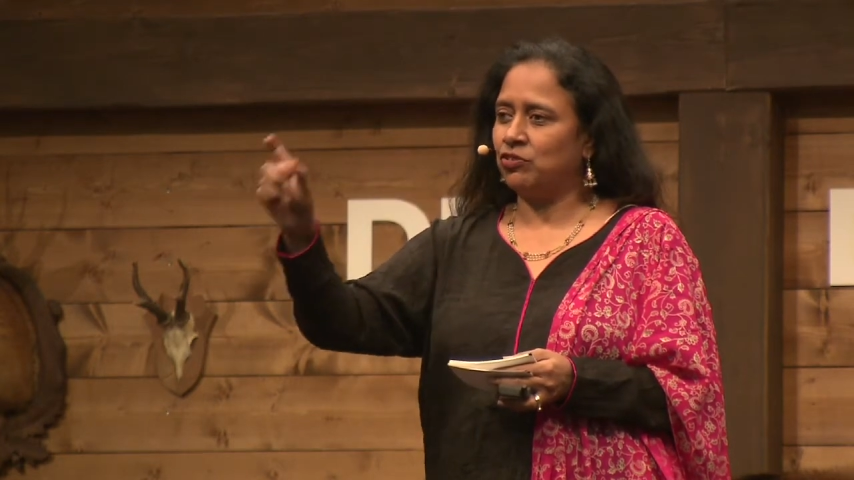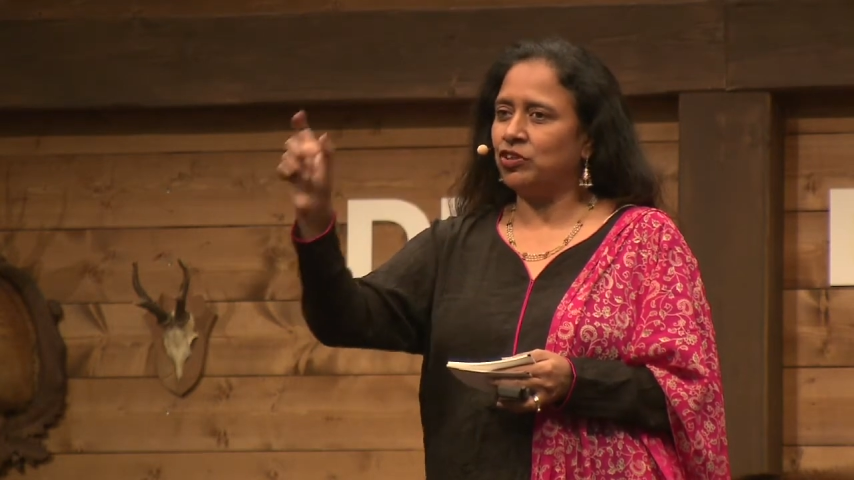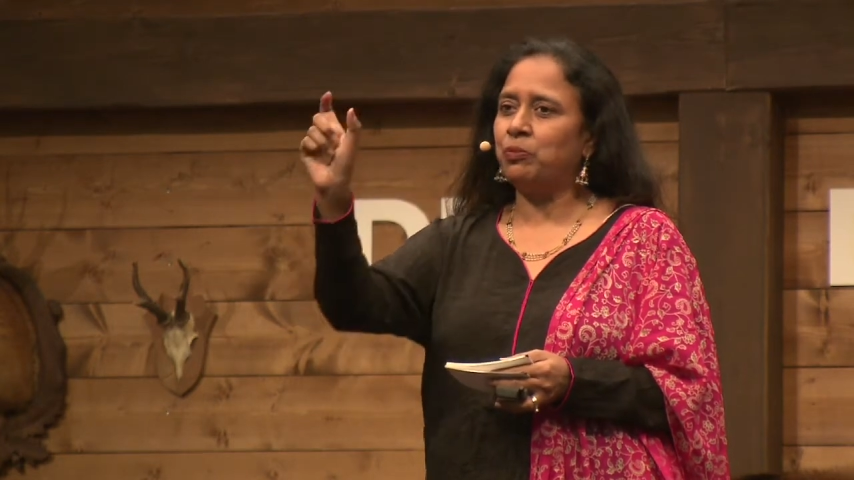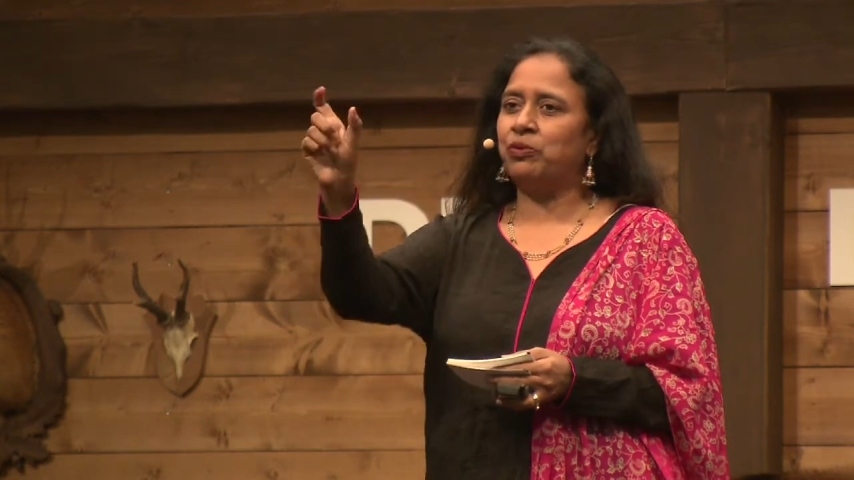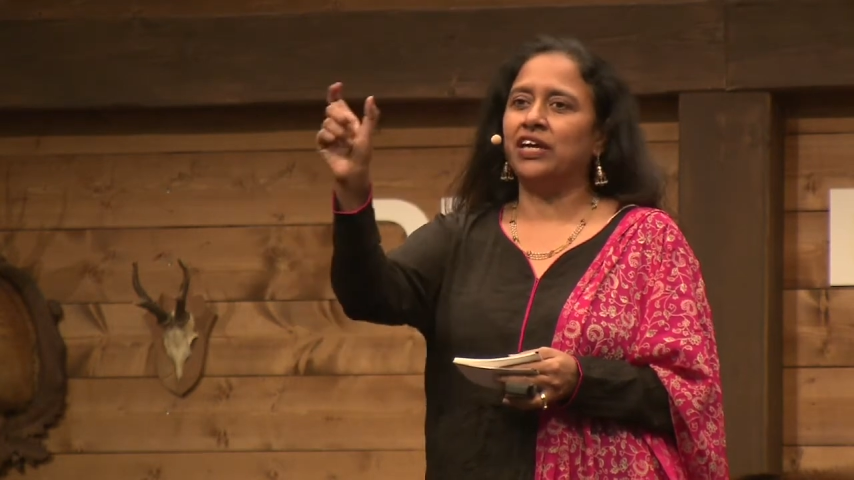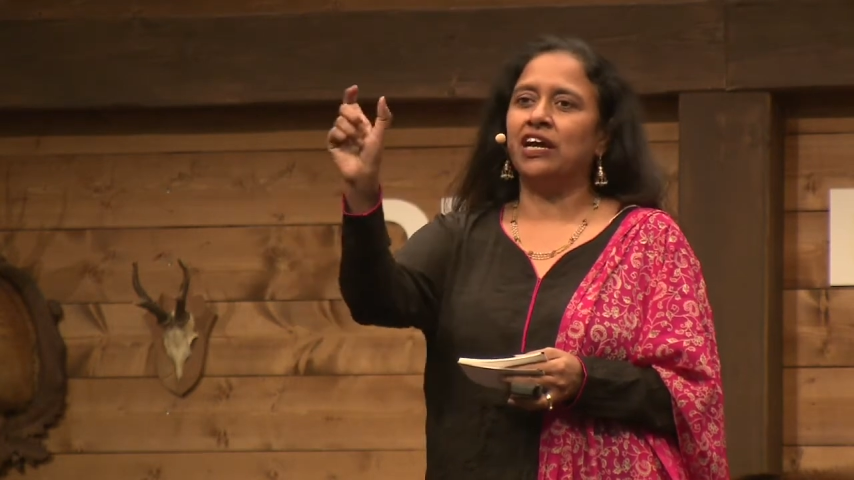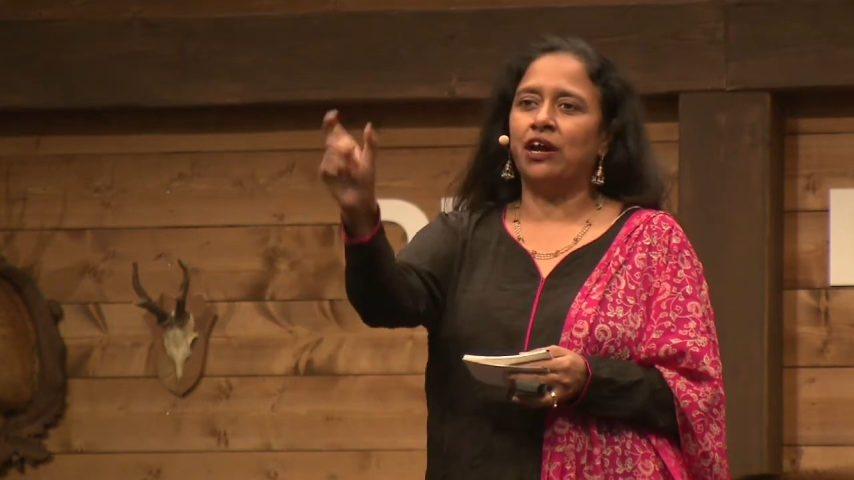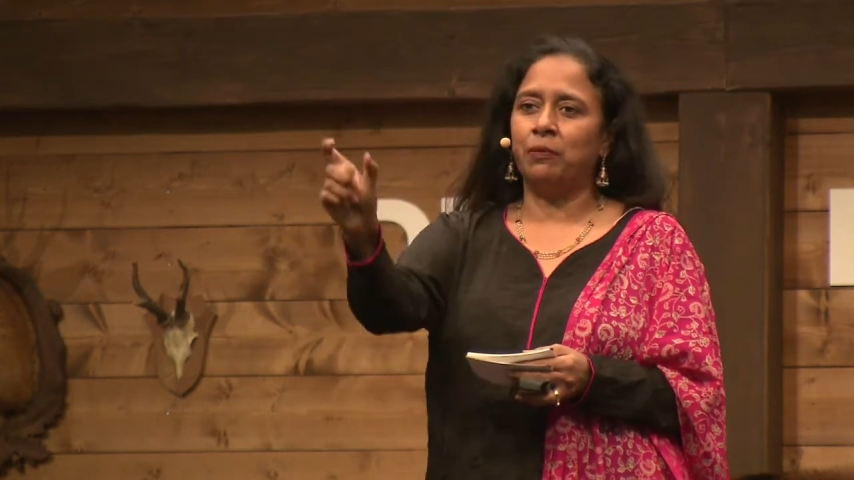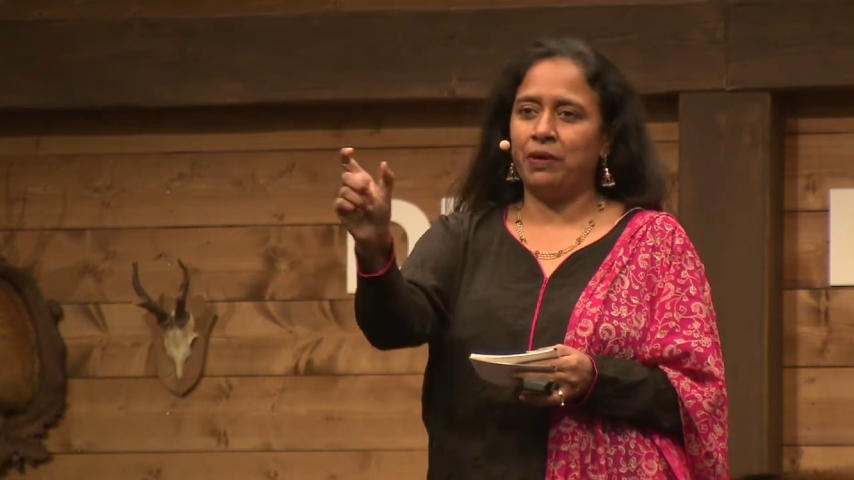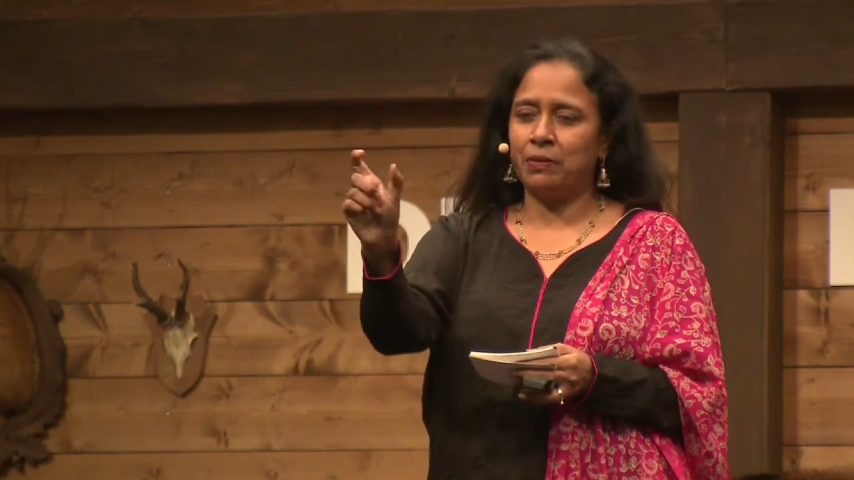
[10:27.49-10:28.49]
so they put a
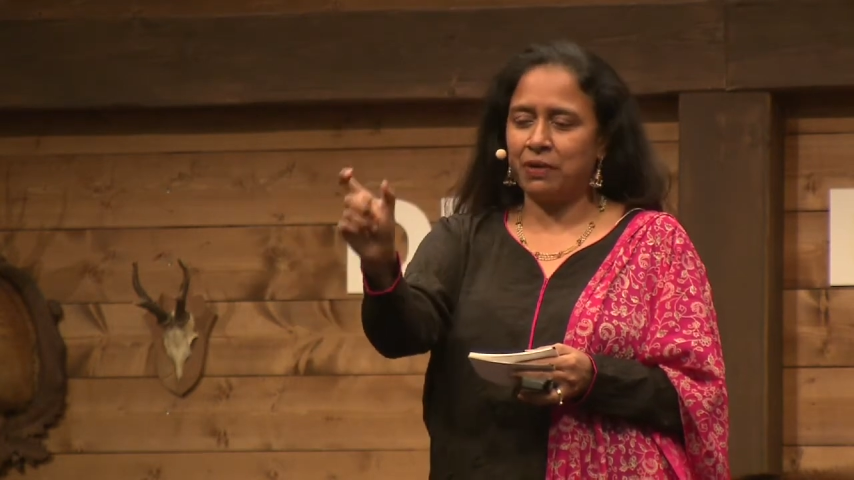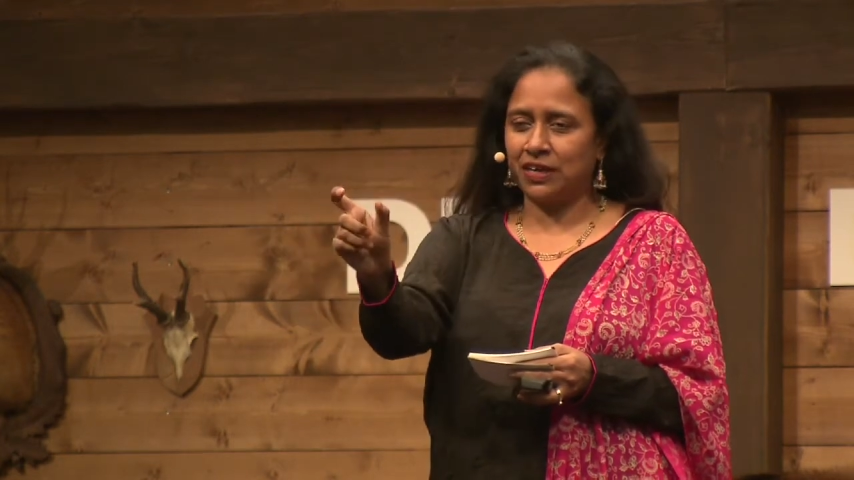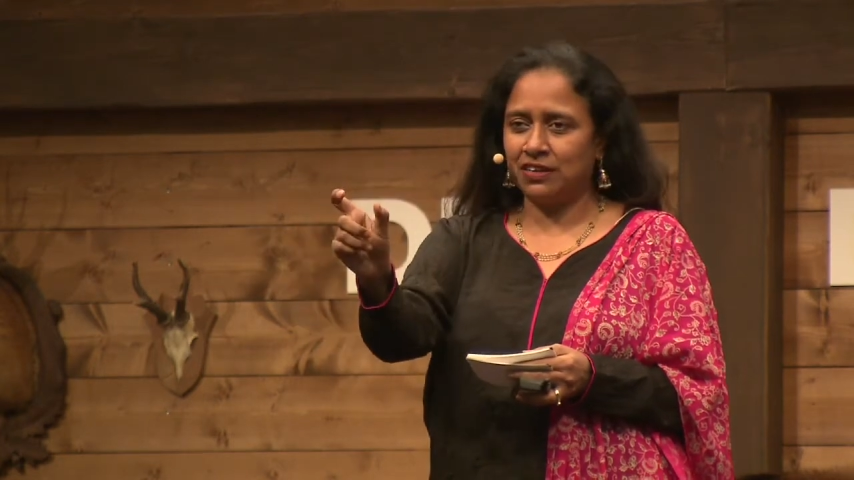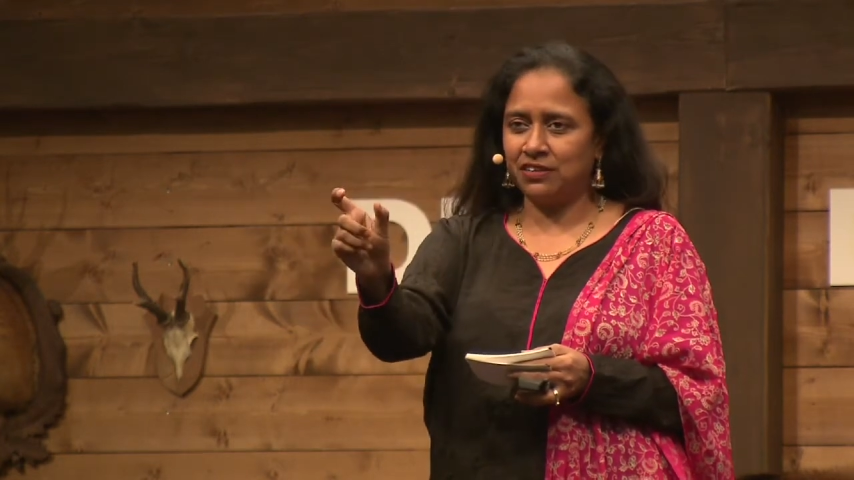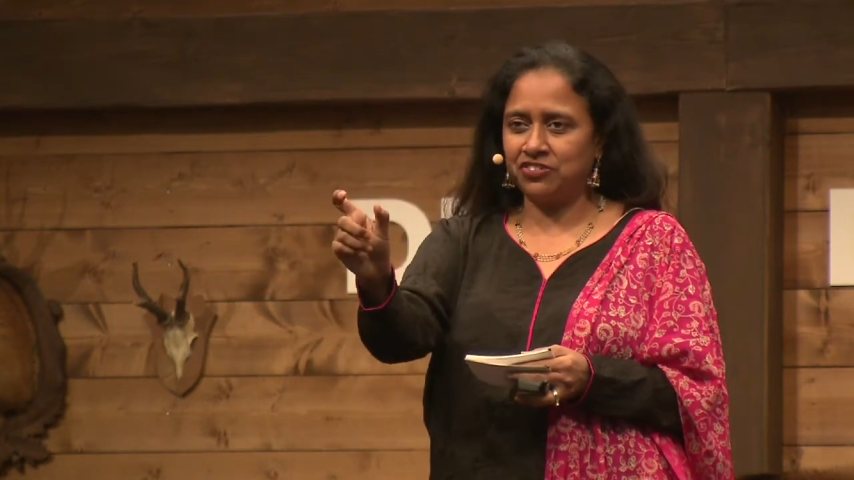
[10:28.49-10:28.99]
Ghar Pay button,